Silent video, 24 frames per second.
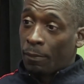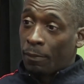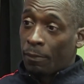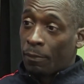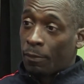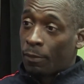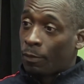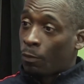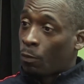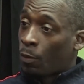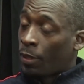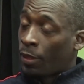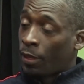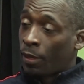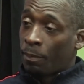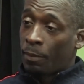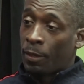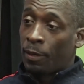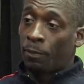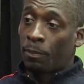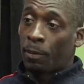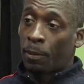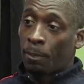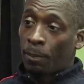whether it
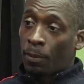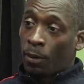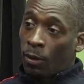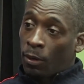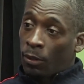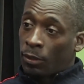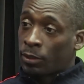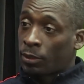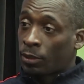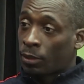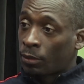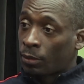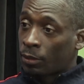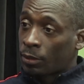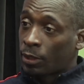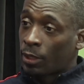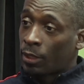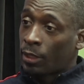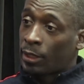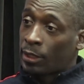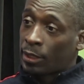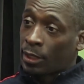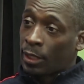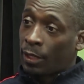be proposals,
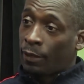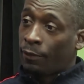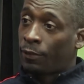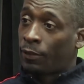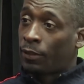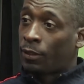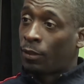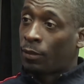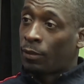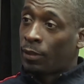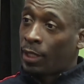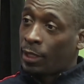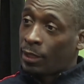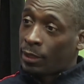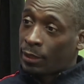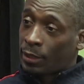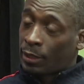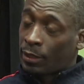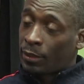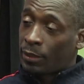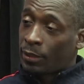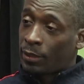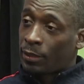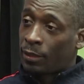soliciting for
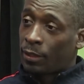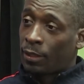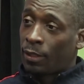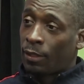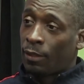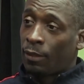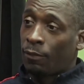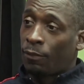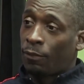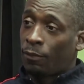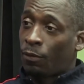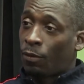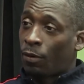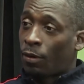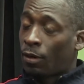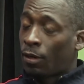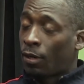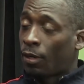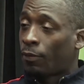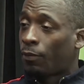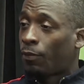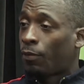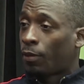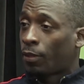donations
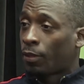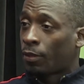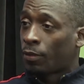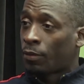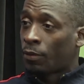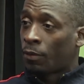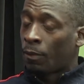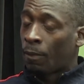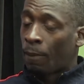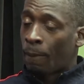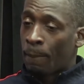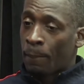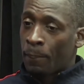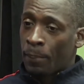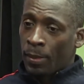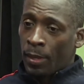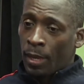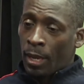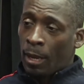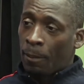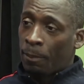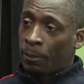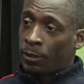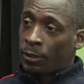for the group,
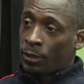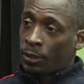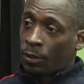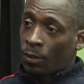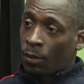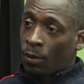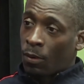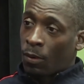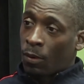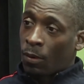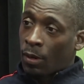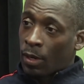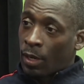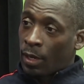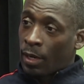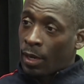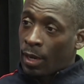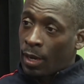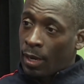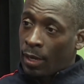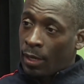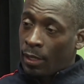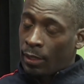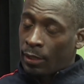helping to
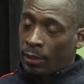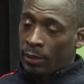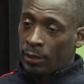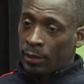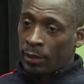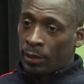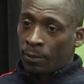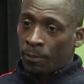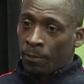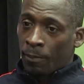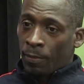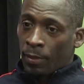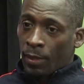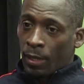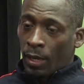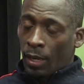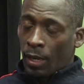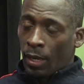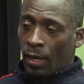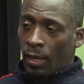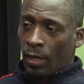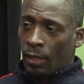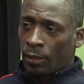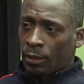organize
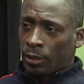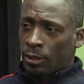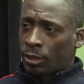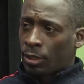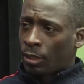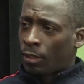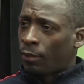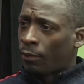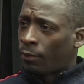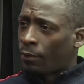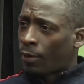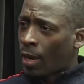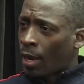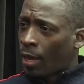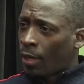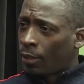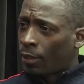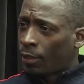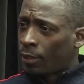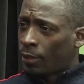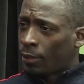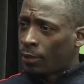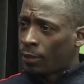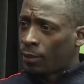certain
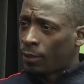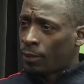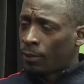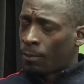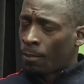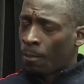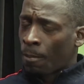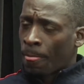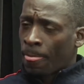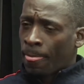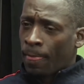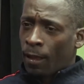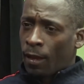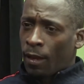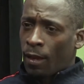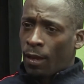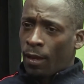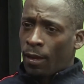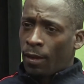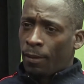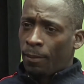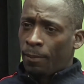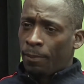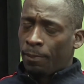rallies,
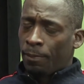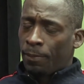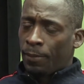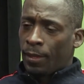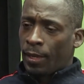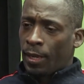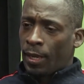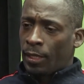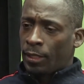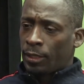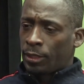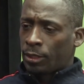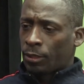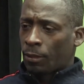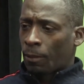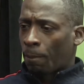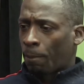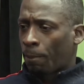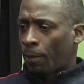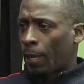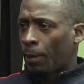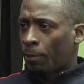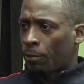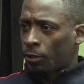and so
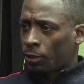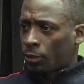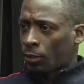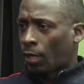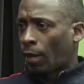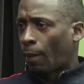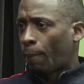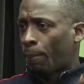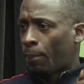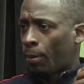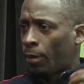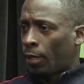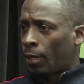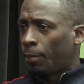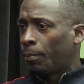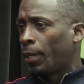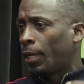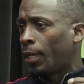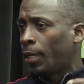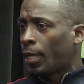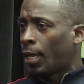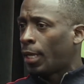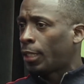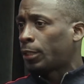people started putting
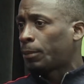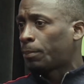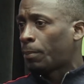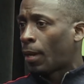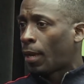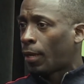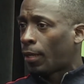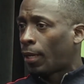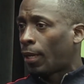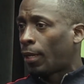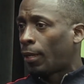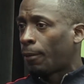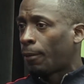me in that spotlight.